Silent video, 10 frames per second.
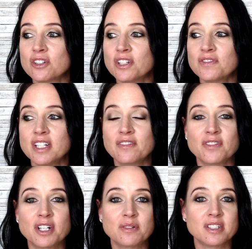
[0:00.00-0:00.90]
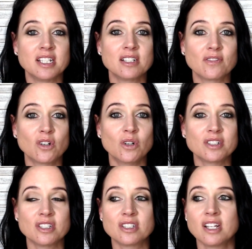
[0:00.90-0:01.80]
shifting frequencies, of
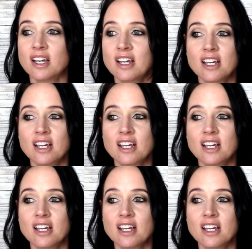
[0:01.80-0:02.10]
course, is